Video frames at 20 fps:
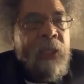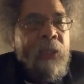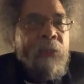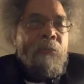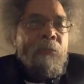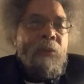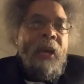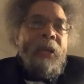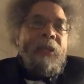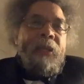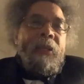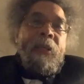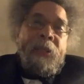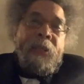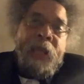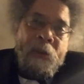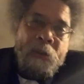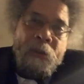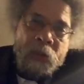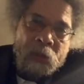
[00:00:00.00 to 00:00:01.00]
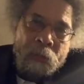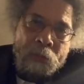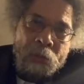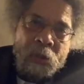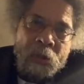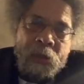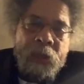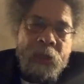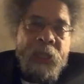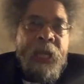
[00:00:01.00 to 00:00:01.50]
impact. That was a
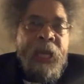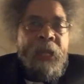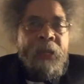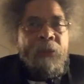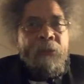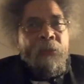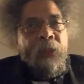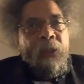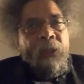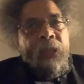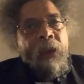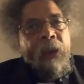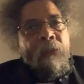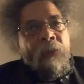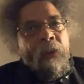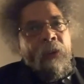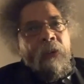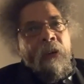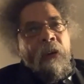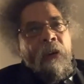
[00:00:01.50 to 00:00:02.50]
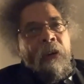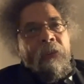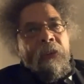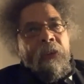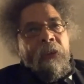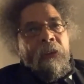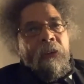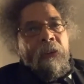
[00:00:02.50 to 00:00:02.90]
book that had it in that regard,